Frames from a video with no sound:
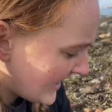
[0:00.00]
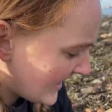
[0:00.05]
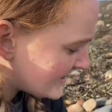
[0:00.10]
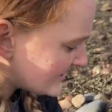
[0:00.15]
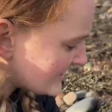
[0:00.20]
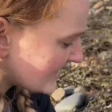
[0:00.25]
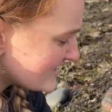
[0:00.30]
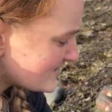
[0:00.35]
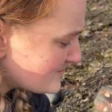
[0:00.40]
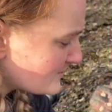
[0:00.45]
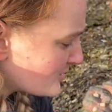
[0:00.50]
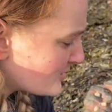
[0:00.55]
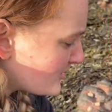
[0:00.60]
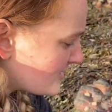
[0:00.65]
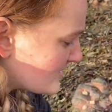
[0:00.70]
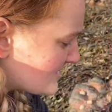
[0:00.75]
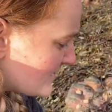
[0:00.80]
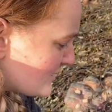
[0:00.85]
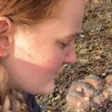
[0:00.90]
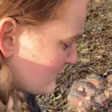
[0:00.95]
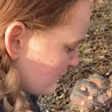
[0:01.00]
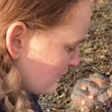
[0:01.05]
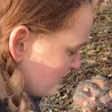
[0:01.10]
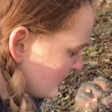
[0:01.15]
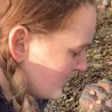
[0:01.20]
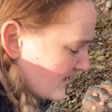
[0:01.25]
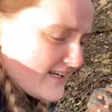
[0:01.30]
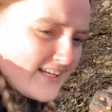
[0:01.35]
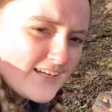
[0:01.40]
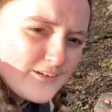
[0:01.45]
And that's because it's
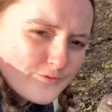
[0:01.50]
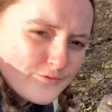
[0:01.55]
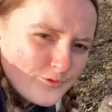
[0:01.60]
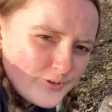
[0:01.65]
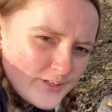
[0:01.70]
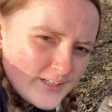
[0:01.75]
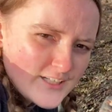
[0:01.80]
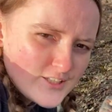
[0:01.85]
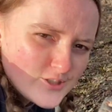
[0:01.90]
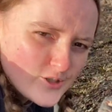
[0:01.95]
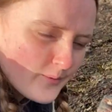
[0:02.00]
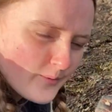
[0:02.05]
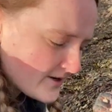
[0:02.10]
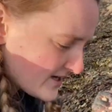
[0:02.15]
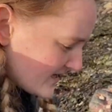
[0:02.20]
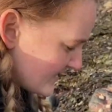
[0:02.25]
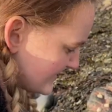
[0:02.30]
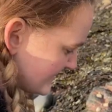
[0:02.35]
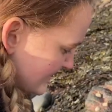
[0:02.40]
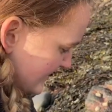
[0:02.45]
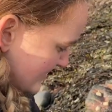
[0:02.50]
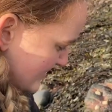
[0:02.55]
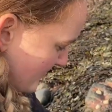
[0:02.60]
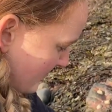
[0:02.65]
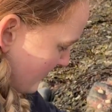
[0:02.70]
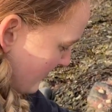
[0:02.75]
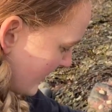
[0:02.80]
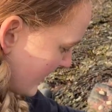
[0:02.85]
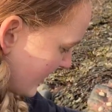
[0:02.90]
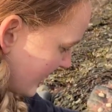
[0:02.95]
really, really dominated
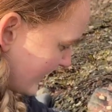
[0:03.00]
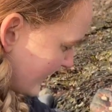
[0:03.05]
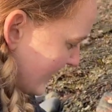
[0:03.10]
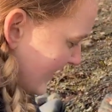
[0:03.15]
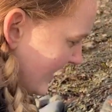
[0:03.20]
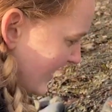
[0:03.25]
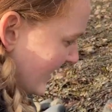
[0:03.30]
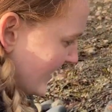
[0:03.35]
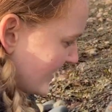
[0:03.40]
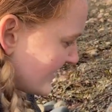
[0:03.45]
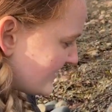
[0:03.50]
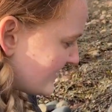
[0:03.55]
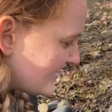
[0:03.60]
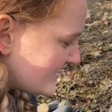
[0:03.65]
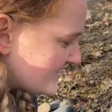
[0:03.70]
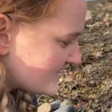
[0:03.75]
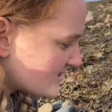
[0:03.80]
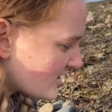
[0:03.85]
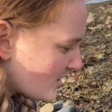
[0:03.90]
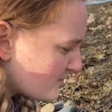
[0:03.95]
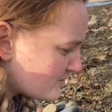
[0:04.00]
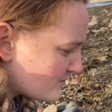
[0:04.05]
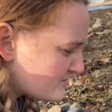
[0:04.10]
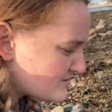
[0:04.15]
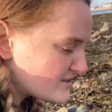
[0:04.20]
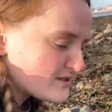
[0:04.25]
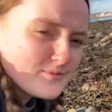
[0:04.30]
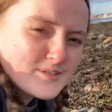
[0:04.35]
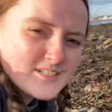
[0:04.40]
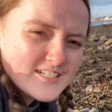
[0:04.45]
by this type of
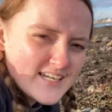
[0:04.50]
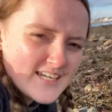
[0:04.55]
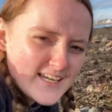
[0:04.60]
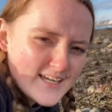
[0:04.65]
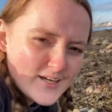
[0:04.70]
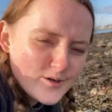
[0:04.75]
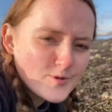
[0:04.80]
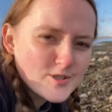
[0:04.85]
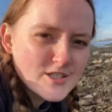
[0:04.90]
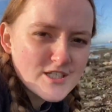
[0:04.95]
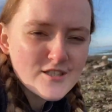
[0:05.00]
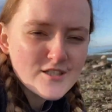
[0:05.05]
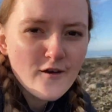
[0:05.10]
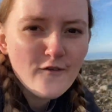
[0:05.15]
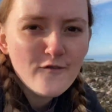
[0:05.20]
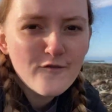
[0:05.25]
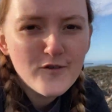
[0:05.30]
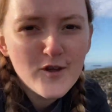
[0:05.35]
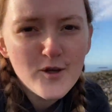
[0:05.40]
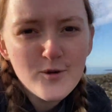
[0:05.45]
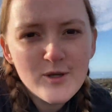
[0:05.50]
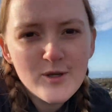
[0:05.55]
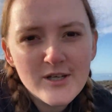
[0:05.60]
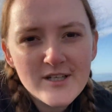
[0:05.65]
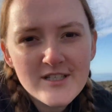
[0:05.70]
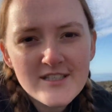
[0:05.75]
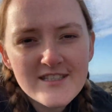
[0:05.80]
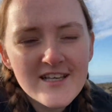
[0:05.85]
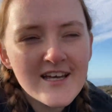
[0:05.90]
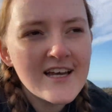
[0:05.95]
seaweed here, which is a
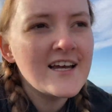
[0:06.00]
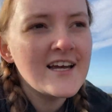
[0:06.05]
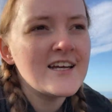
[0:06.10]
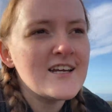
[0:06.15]
fucus.